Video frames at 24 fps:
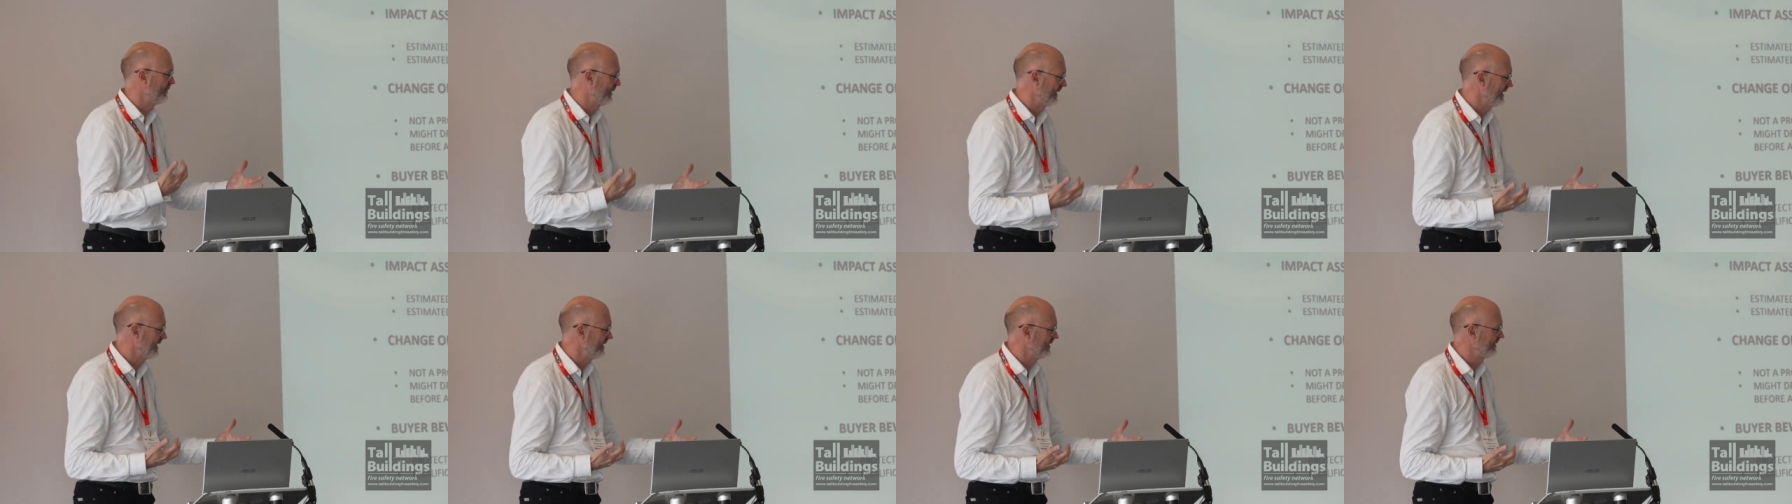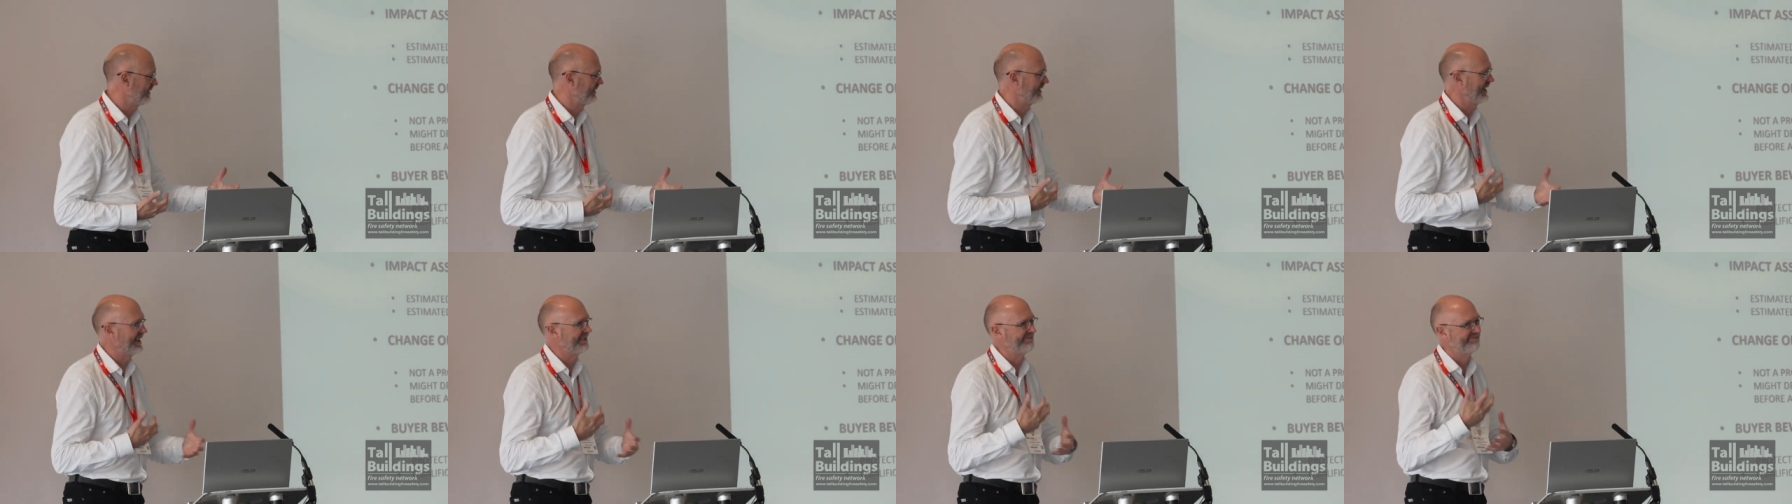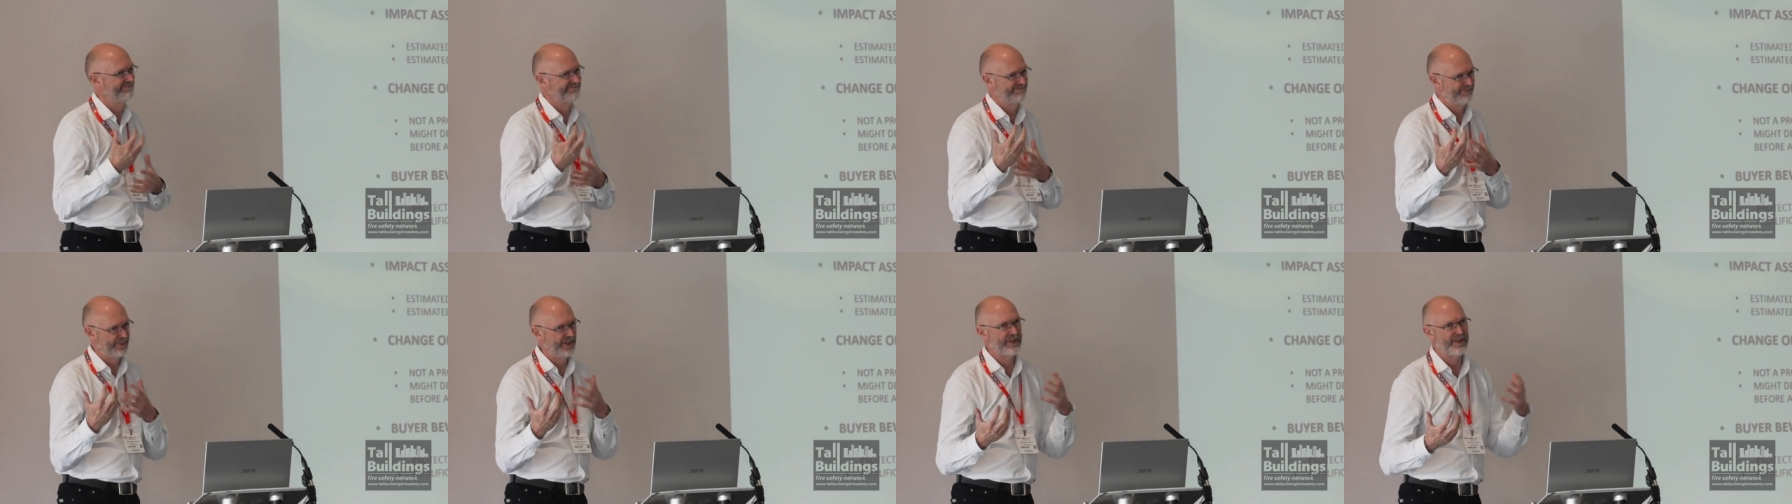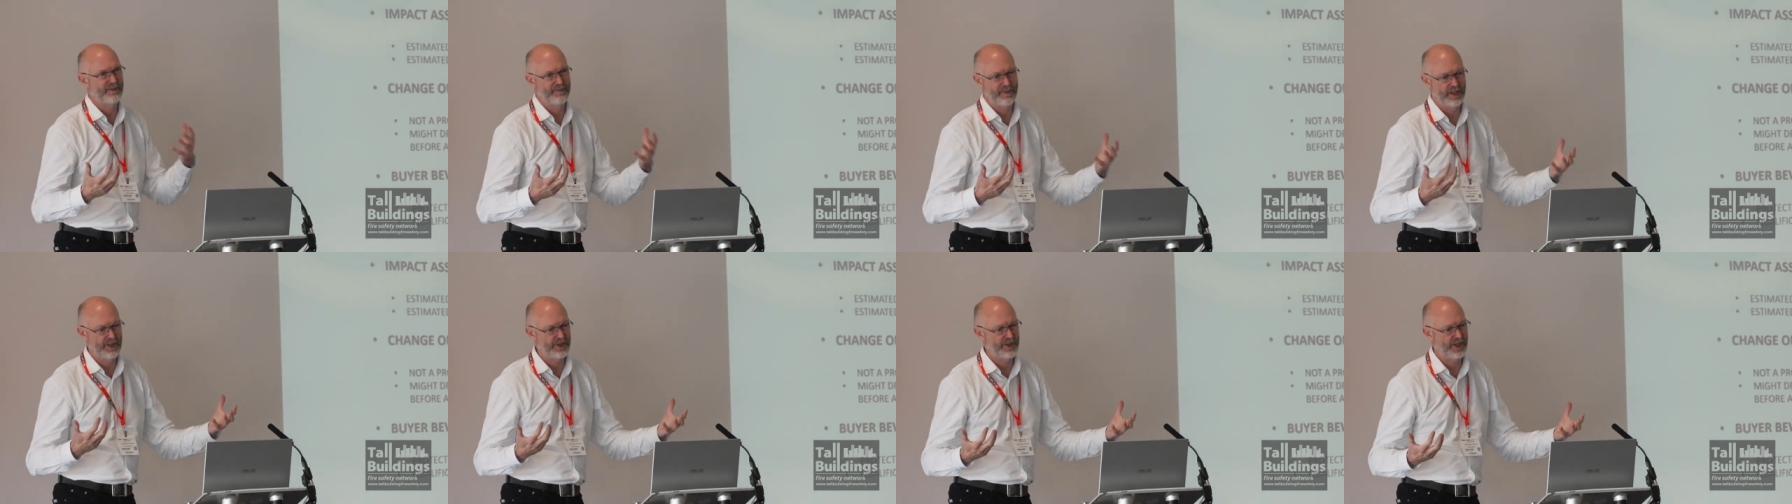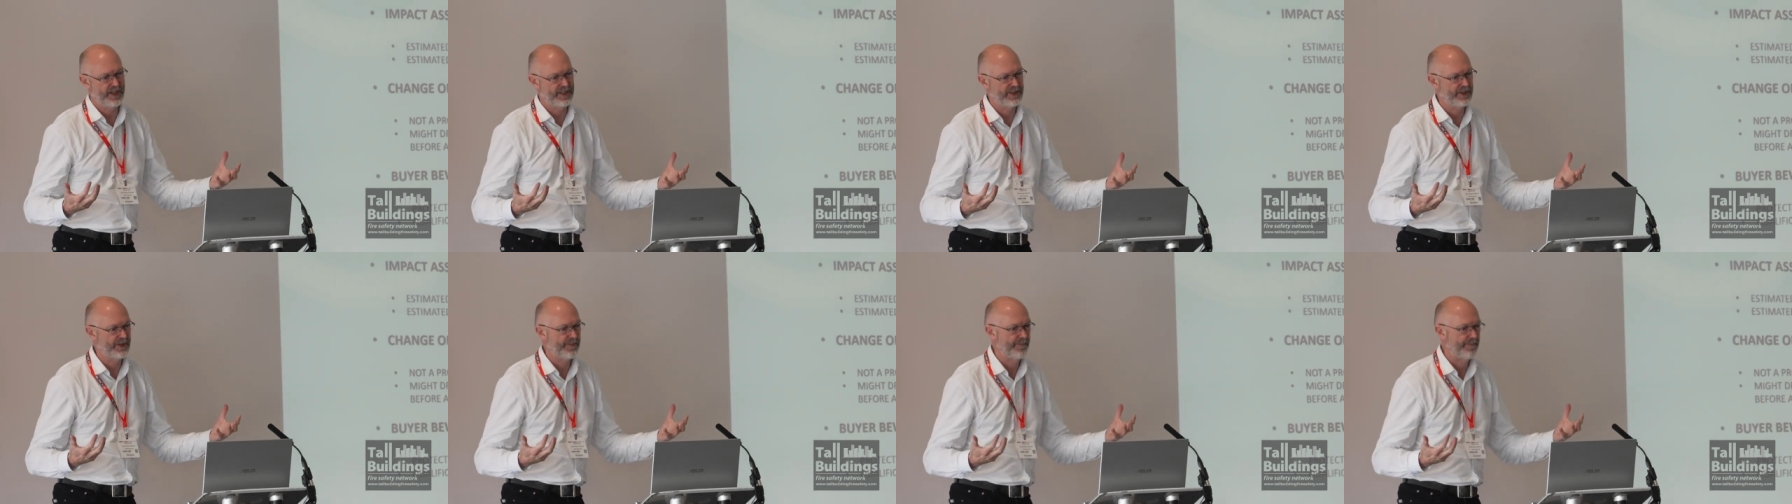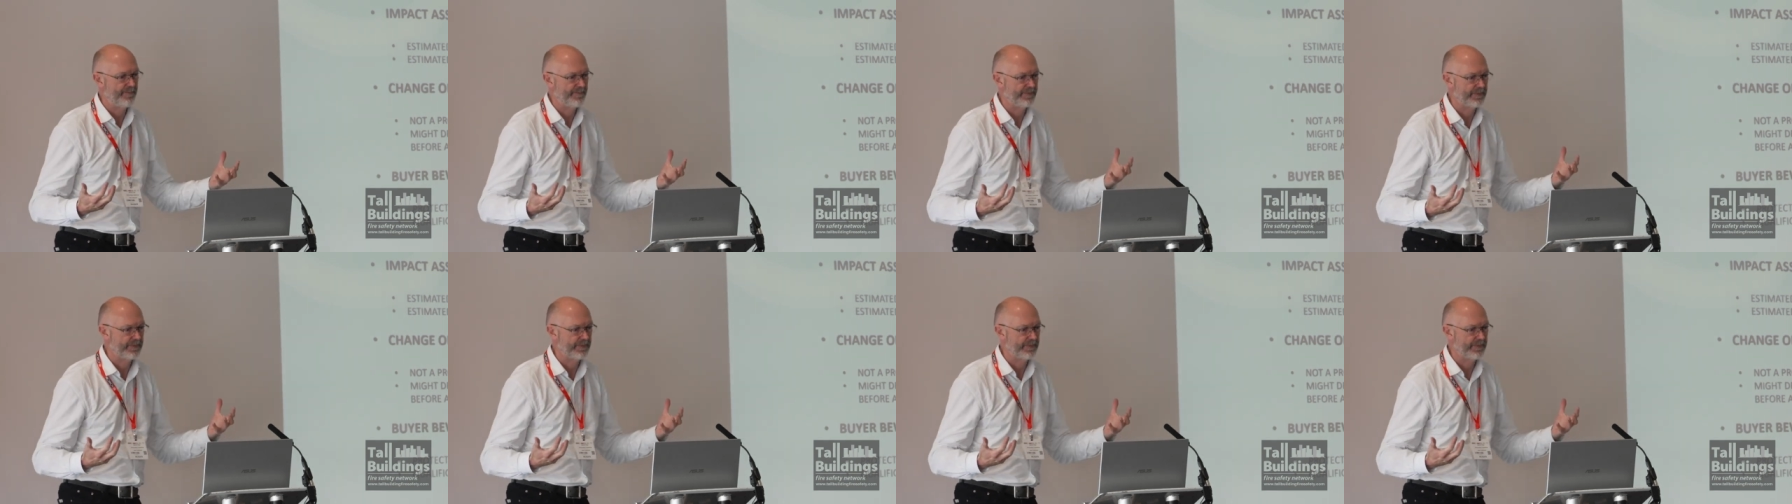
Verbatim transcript: MPs, that picture might change.